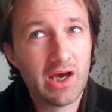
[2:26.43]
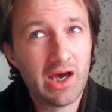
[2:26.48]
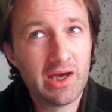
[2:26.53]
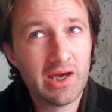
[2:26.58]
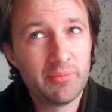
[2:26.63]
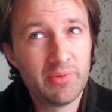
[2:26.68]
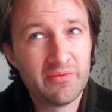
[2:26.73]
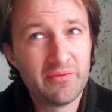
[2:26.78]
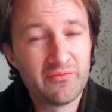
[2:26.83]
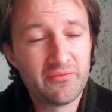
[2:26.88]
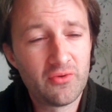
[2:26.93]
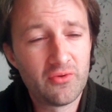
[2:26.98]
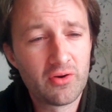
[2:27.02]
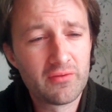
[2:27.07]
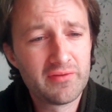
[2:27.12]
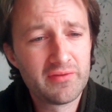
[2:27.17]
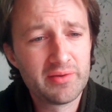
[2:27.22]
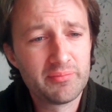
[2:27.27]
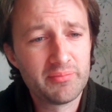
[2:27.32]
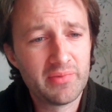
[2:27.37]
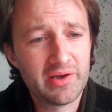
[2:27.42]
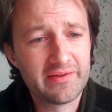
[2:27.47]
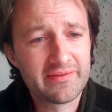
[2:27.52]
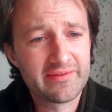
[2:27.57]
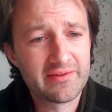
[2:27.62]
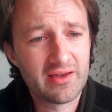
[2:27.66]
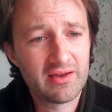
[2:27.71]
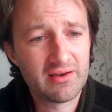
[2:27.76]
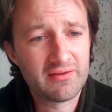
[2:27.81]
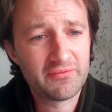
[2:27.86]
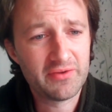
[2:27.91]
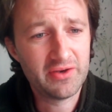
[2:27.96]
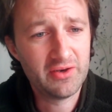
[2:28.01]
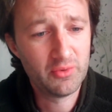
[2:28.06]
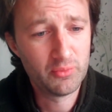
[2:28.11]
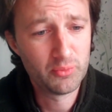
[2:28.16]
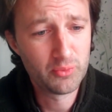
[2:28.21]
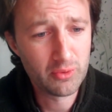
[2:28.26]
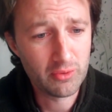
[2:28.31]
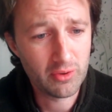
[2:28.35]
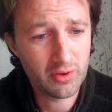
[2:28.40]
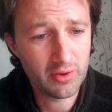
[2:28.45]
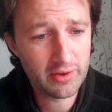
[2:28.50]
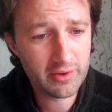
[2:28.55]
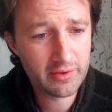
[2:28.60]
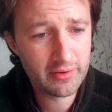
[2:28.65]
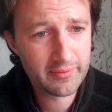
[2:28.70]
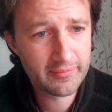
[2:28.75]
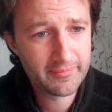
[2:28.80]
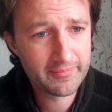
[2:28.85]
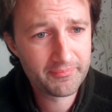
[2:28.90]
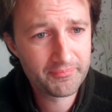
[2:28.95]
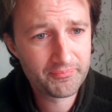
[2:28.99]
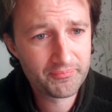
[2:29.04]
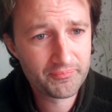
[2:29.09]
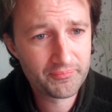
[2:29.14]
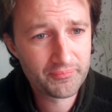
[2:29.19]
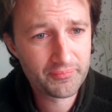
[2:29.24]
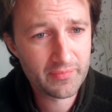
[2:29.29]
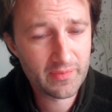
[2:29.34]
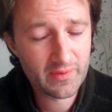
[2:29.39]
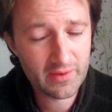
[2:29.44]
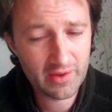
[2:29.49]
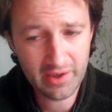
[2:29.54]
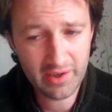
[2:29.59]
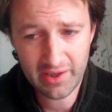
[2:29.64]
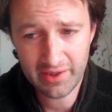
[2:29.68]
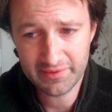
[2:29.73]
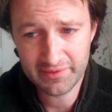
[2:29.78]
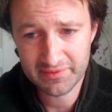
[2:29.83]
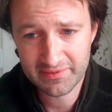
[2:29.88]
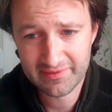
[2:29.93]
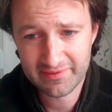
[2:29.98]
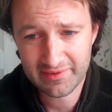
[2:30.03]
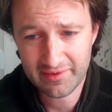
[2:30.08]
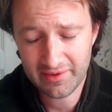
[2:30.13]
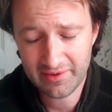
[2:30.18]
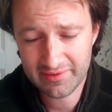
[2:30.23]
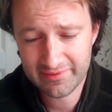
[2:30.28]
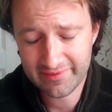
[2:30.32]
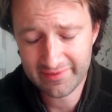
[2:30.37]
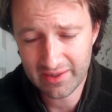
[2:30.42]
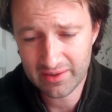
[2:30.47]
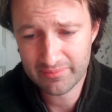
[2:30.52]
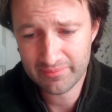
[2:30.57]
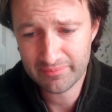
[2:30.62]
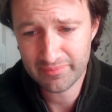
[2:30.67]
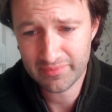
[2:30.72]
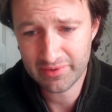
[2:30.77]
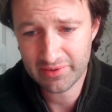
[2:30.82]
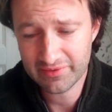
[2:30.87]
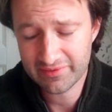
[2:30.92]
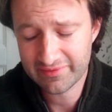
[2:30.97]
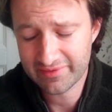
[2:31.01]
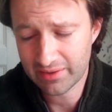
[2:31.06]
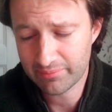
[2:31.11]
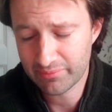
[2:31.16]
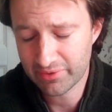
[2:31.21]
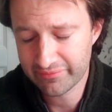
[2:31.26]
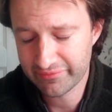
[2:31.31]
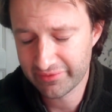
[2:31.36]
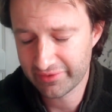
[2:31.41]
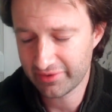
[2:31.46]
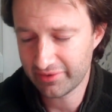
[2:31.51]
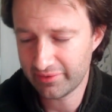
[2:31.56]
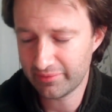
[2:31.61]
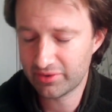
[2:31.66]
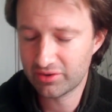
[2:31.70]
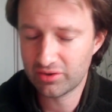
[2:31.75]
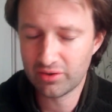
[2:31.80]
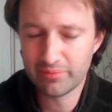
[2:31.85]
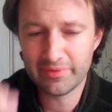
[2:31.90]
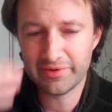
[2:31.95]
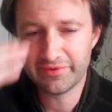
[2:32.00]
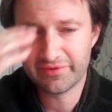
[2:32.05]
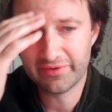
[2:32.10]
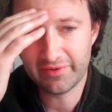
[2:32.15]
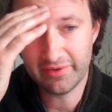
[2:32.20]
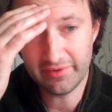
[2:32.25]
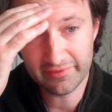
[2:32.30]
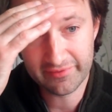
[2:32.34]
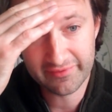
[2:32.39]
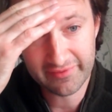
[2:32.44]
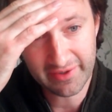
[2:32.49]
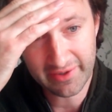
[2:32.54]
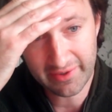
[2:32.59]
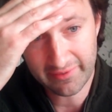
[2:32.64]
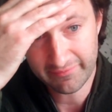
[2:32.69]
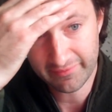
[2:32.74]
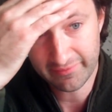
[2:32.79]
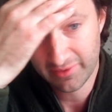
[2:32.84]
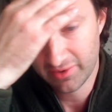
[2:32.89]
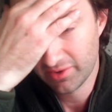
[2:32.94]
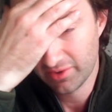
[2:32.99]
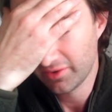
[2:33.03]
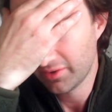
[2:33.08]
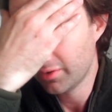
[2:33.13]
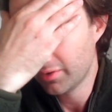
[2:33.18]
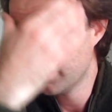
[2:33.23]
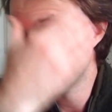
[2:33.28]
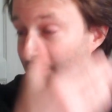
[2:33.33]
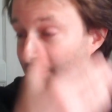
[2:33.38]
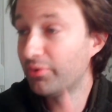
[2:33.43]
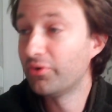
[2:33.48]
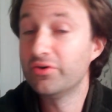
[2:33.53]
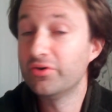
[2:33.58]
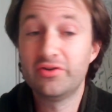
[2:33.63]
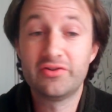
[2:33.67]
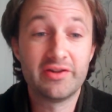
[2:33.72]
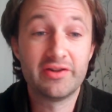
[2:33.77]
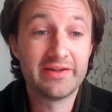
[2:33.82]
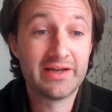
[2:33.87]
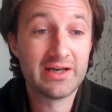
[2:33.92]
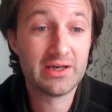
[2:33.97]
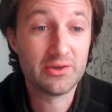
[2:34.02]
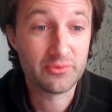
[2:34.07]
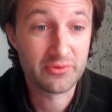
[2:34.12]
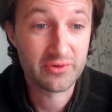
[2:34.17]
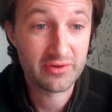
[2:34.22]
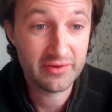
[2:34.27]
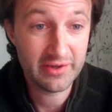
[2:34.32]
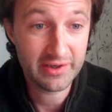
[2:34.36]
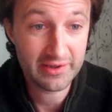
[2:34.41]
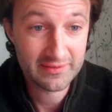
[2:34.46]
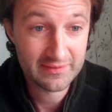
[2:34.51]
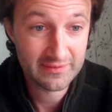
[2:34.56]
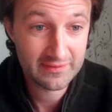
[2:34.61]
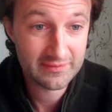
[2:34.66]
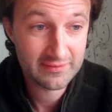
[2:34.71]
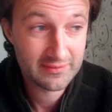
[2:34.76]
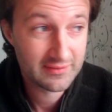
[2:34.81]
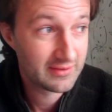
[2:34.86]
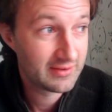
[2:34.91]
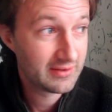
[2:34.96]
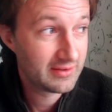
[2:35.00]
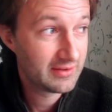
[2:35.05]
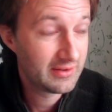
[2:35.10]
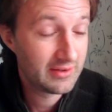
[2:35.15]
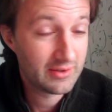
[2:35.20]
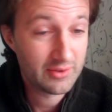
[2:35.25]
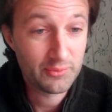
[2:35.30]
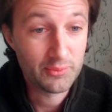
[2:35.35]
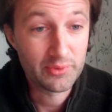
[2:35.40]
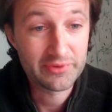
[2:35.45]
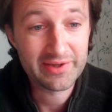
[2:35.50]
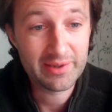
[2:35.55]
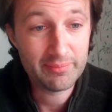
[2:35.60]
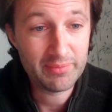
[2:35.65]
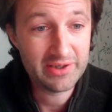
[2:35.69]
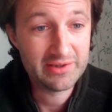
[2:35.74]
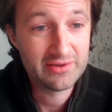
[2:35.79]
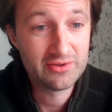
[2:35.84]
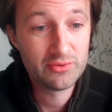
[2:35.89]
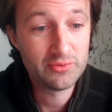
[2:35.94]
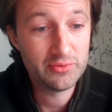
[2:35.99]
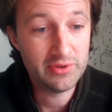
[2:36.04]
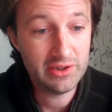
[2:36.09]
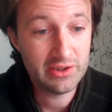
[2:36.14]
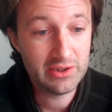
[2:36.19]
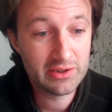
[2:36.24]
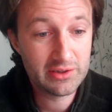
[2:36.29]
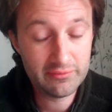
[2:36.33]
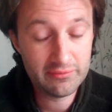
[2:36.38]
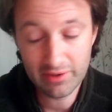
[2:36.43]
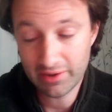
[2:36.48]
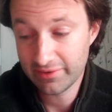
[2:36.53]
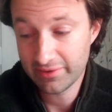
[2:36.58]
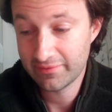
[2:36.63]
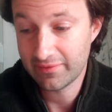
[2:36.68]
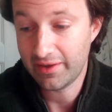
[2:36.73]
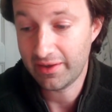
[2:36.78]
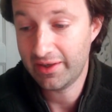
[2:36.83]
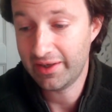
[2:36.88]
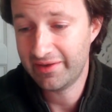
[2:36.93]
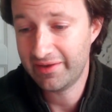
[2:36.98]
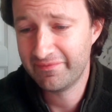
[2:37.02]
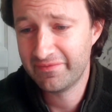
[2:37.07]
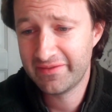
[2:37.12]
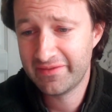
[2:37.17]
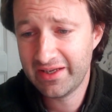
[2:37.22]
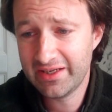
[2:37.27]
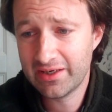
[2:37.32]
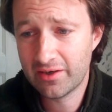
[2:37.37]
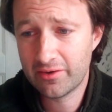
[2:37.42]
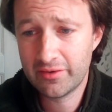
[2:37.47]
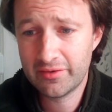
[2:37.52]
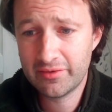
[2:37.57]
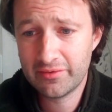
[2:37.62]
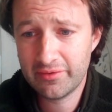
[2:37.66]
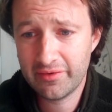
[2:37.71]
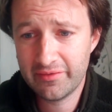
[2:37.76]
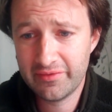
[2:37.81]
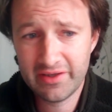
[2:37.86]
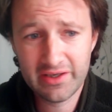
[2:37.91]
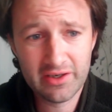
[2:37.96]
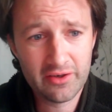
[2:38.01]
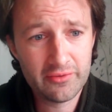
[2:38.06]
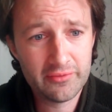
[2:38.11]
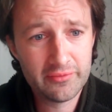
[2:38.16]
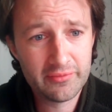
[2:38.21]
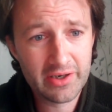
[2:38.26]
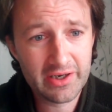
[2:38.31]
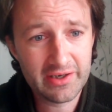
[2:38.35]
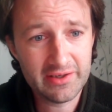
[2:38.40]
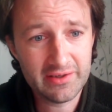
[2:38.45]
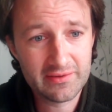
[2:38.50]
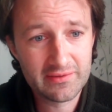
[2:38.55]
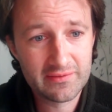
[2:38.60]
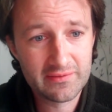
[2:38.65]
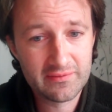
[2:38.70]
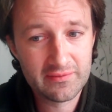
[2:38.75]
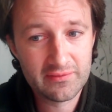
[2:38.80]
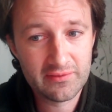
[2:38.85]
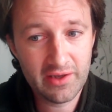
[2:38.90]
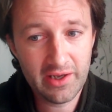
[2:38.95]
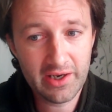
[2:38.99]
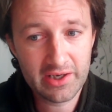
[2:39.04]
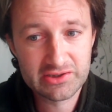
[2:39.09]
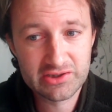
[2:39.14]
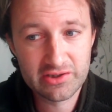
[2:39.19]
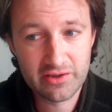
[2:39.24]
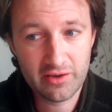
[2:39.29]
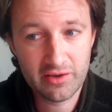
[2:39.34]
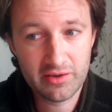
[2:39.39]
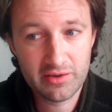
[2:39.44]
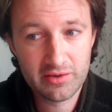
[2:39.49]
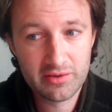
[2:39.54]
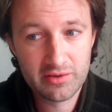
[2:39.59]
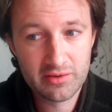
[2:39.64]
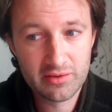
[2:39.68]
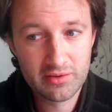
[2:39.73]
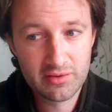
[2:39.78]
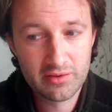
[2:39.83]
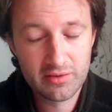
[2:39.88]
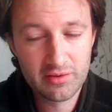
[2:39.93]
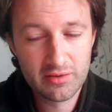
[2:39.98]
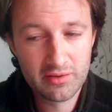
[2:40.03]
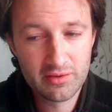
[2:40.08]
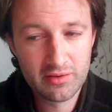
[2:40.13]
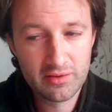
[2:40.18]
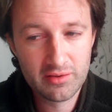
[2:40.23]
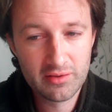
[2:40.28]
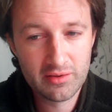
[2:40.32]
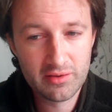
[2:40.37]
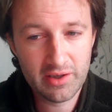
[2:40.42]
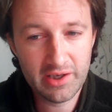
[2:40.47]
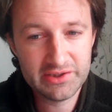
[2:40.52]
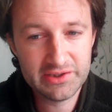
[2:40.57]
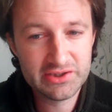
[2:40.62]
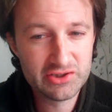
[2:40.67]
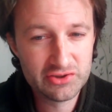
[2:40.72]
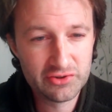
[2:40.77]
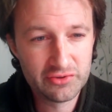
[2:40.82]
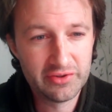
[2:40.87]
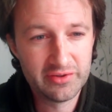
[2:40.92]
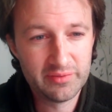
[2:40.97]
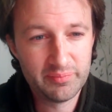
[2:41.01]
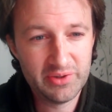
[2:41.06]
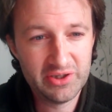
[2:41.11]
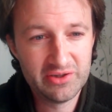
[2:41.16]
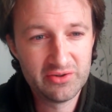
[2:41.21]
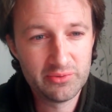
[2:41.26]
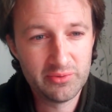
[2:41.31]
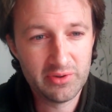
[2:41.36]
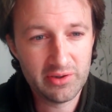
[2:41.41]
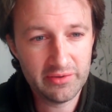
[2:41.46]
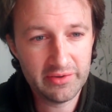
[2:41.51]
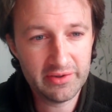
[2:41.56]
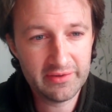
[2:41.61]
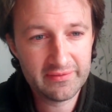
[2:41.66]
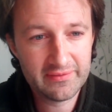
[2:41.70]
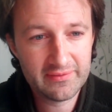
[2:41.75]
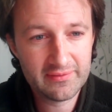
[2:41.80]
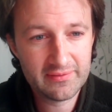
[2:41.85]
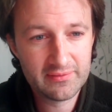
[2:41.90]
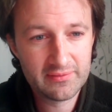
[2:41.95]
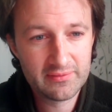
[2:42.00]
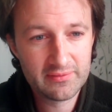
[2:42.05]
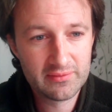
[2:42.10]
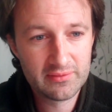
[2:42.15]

I'm involving myself in a war. And some, uh, some of the commenters have pointed out that what am I doing, right? And they are, they are right, actually. I shouldn't be doing this.